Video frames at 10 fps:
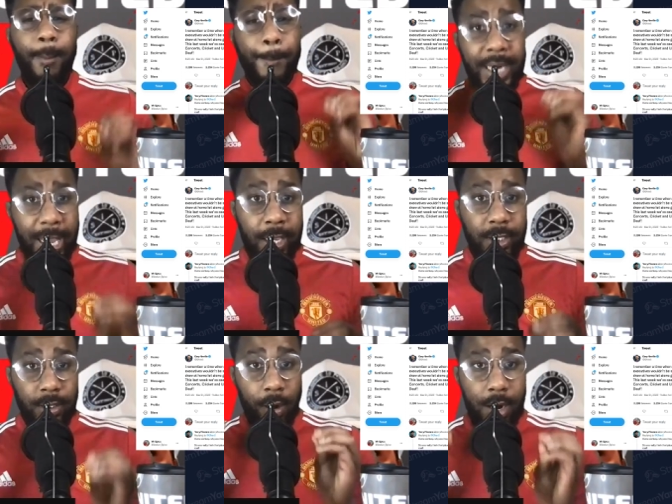
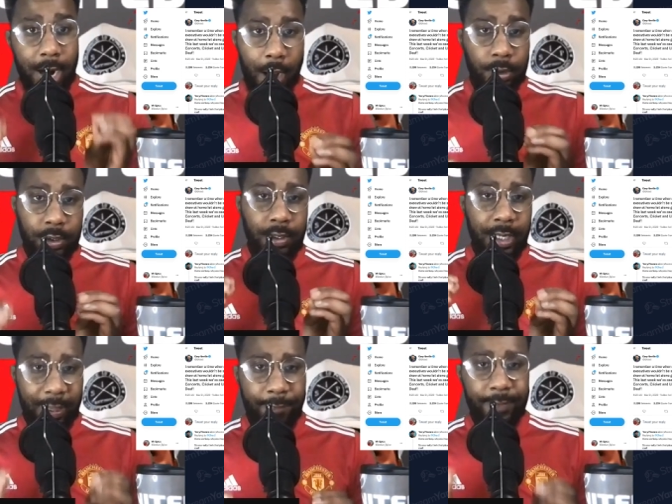players are allowed to
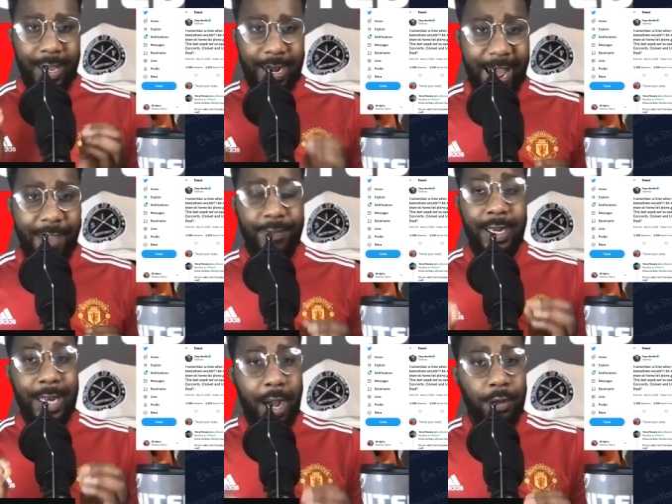live their life.
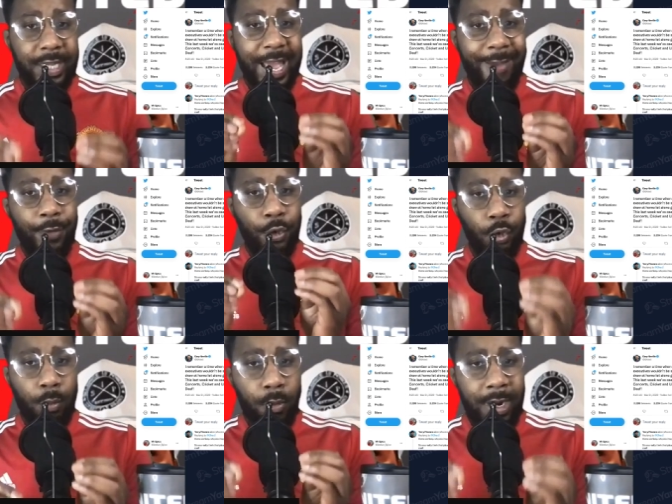They're allowed to have a
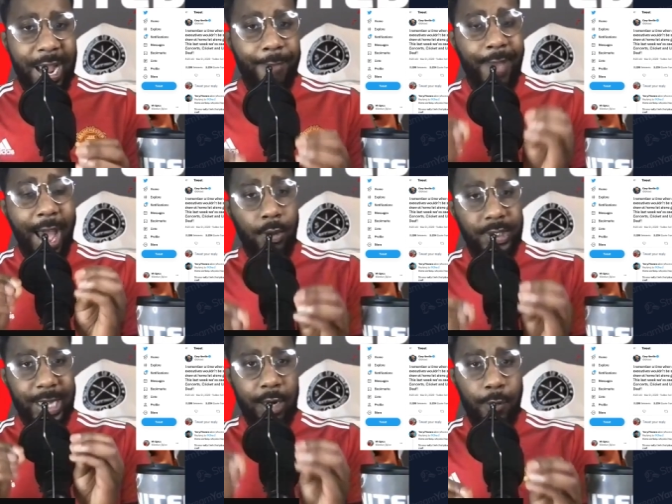normal life
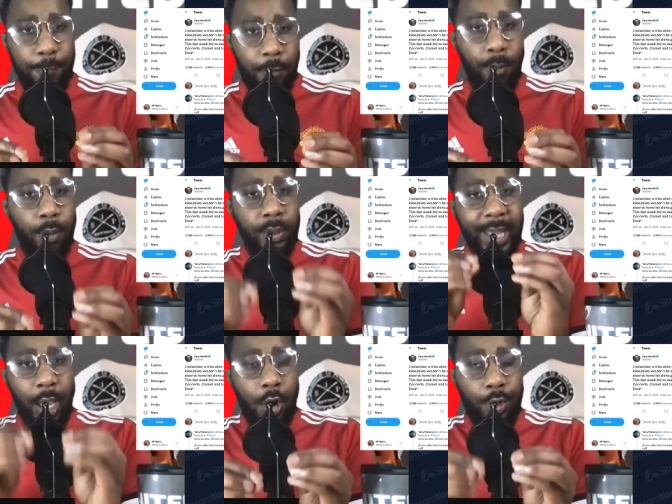outside of football.
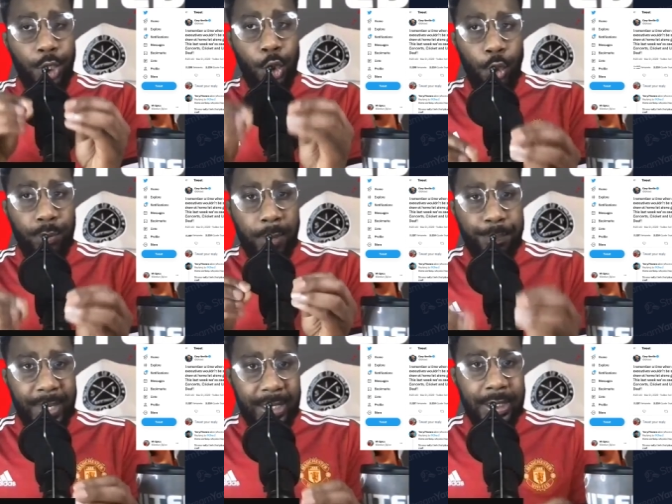They're only human
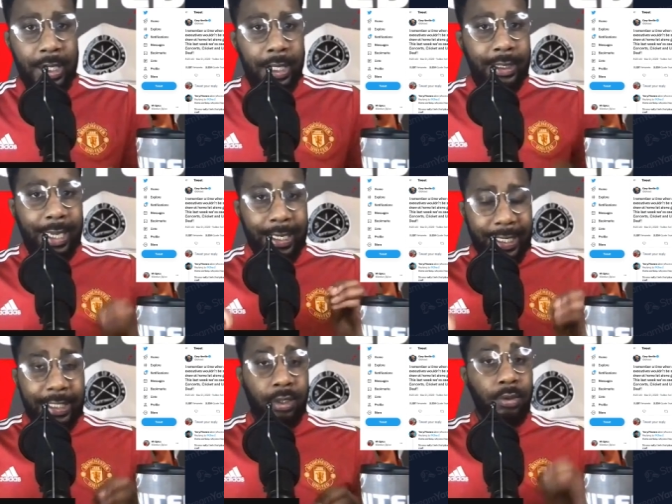beings. They
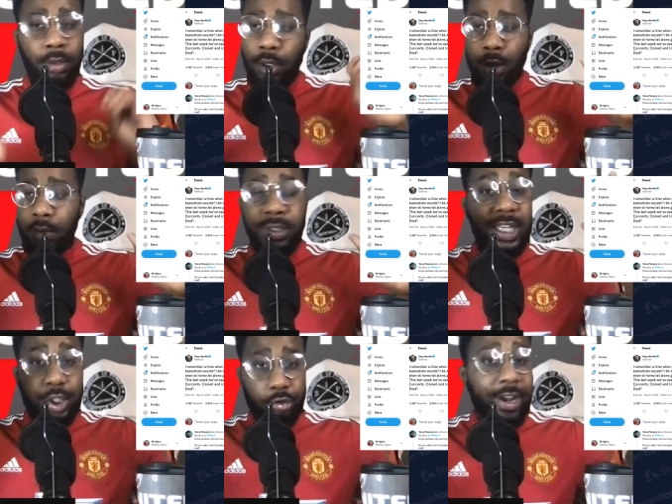need to, you know,
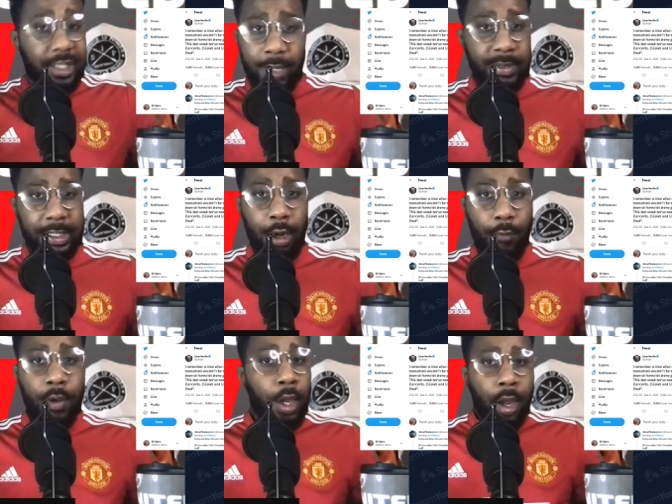de-stress themselves.